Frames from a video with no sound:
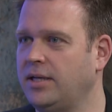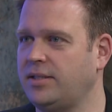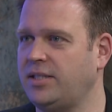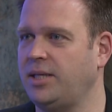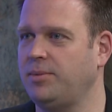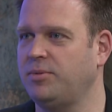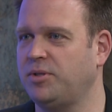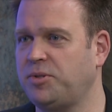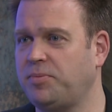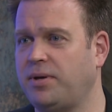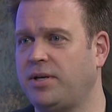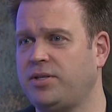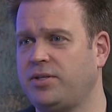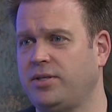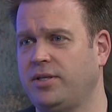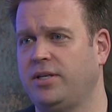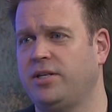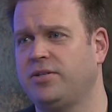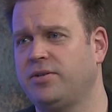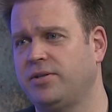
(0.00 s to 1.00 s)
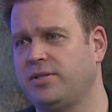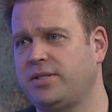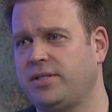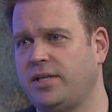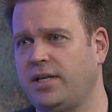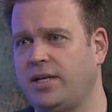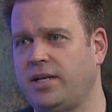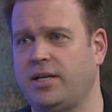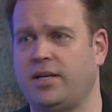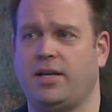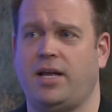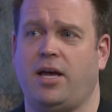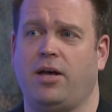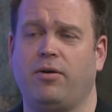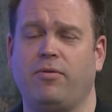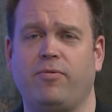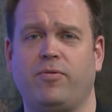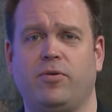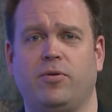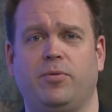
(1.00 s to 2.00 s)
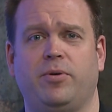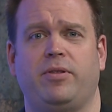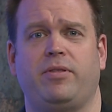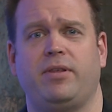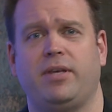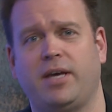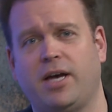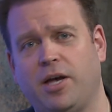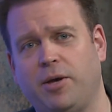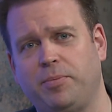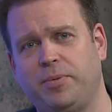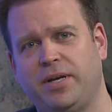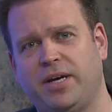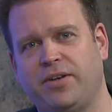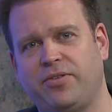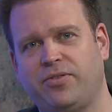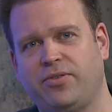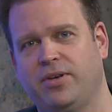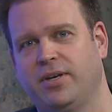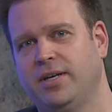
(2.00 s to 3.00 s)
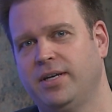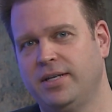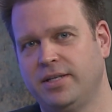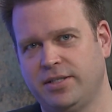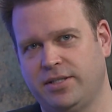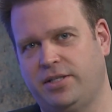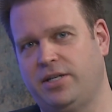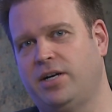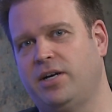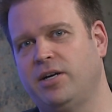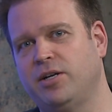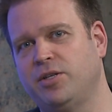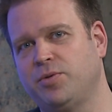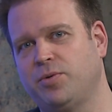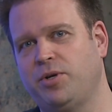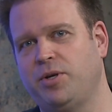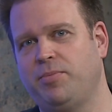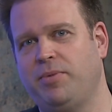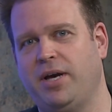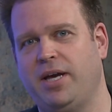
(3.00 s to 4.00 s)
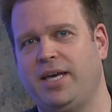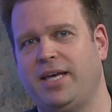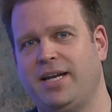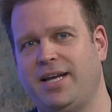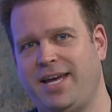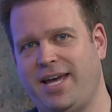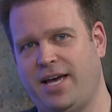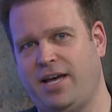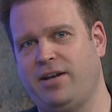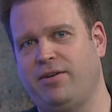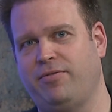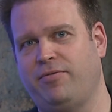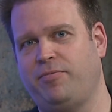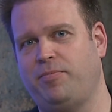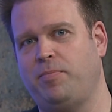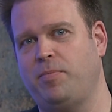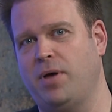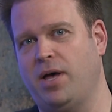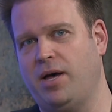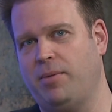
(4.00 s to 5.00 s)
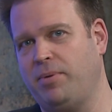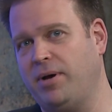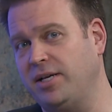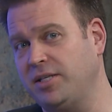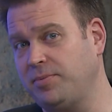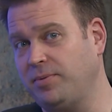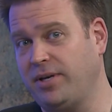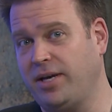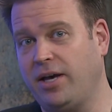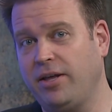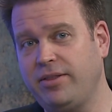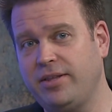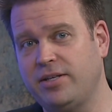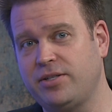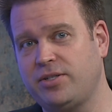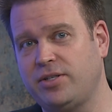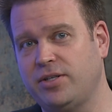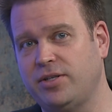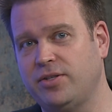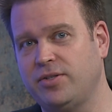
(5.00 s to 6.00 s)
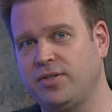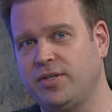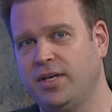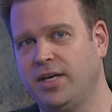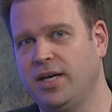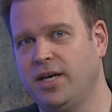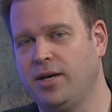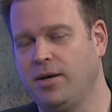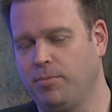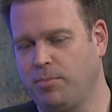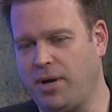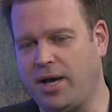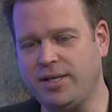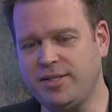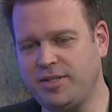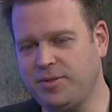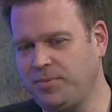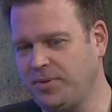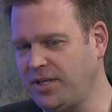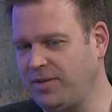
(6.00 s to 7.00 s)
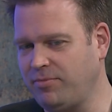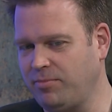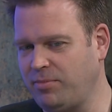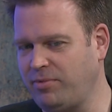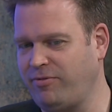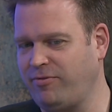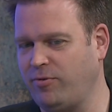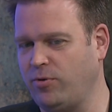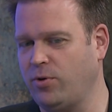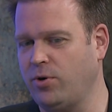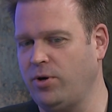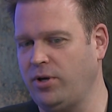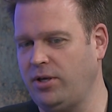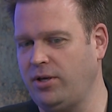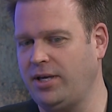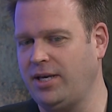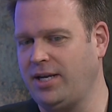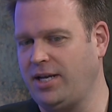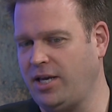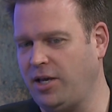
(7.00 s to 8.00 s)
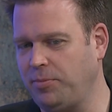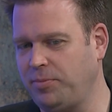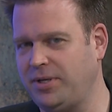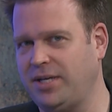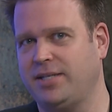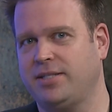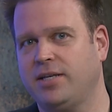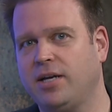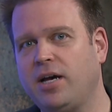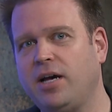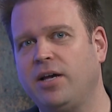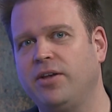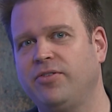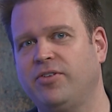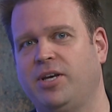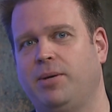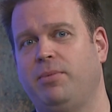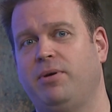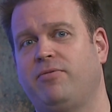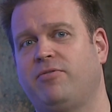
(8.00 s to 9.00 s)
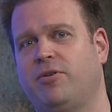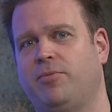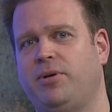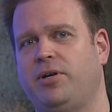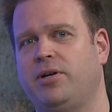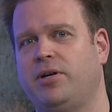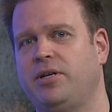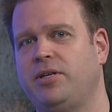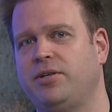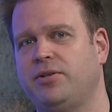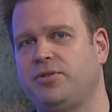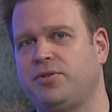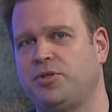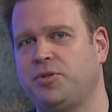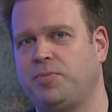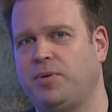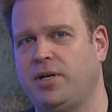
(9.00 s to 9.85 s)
And it seems especially interesting and helpful with the help desk scenarios where you might get ahead of uh, possible health issues, possibly even before you get help desk calls coming from your end users.